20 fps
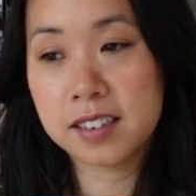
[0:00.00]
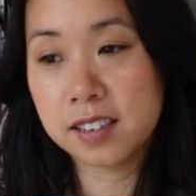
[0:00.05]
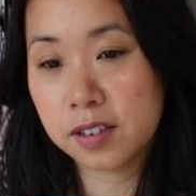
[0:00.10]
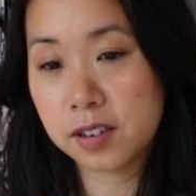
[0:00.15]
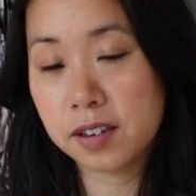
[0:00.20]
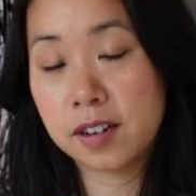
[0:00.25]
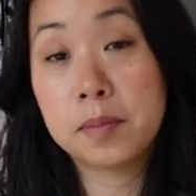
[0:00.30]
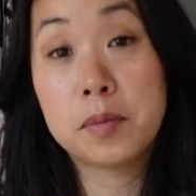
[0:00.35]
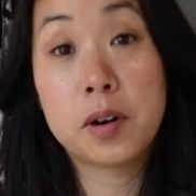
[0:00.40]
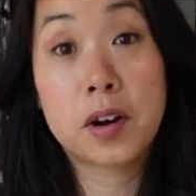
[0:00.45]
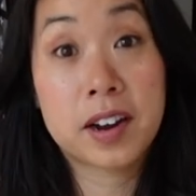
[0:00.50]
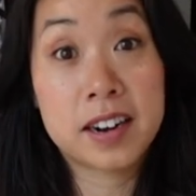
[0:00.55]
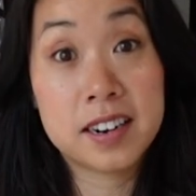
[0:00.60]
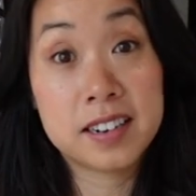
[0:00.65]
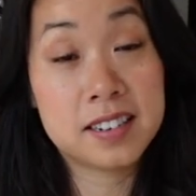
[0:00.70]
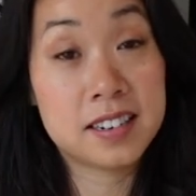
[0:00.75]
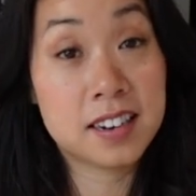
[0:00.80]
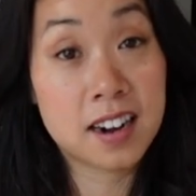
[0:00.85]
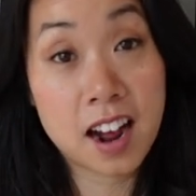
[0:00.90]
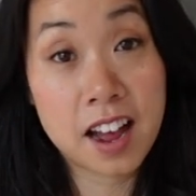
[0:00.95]
and so I'm not going
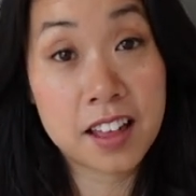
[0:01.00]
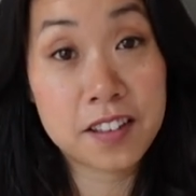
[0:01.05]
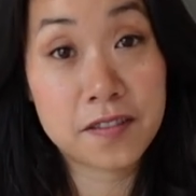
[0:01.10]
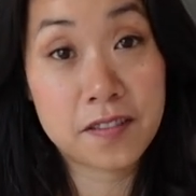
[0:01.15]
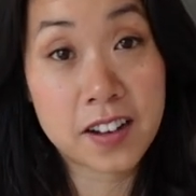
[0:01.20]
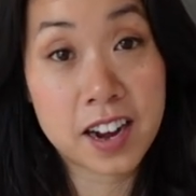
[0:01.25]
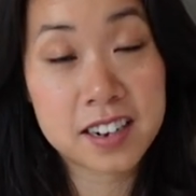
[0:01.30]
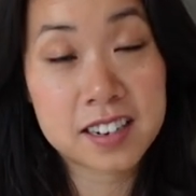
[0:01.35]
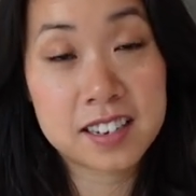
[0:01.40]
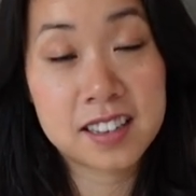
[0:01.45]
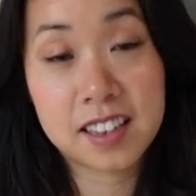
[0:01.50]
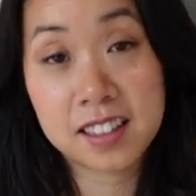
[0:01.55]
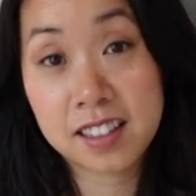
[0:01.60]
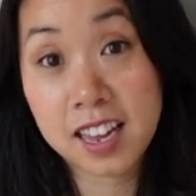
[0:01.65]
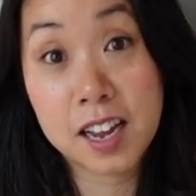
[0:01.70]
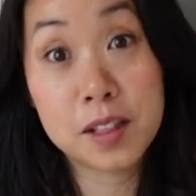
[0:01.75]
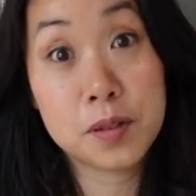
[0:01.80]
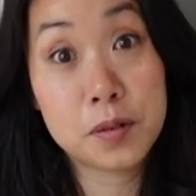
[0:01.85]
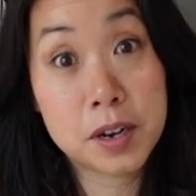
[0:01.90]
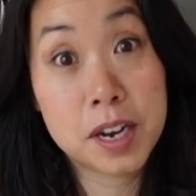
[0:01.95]
to deny the fact that
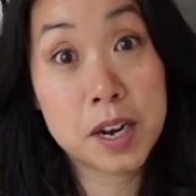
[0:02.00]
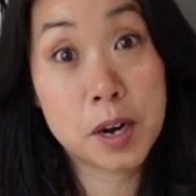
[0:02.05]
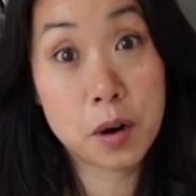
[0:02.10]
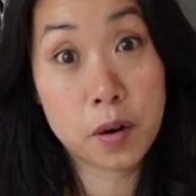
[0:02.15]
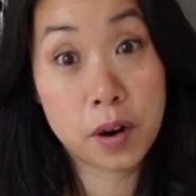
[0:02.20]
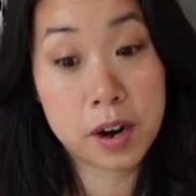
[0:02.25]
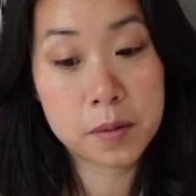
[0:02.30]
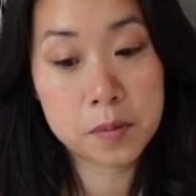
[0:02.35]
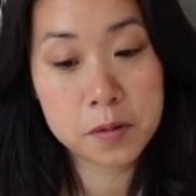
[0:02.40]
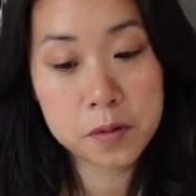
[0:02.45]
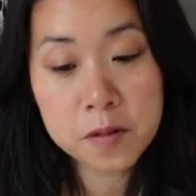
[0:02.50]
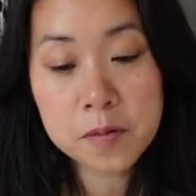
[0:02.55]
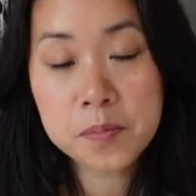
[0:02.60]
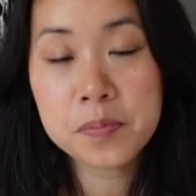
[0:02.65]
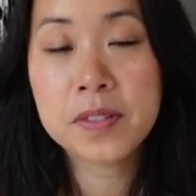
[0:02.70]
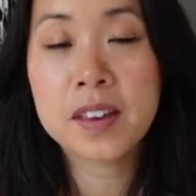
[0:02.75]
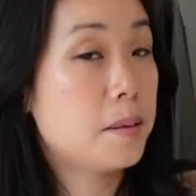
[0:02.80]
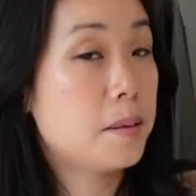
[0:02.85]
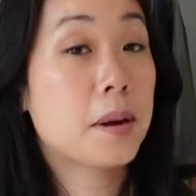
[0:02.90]
they look incredible.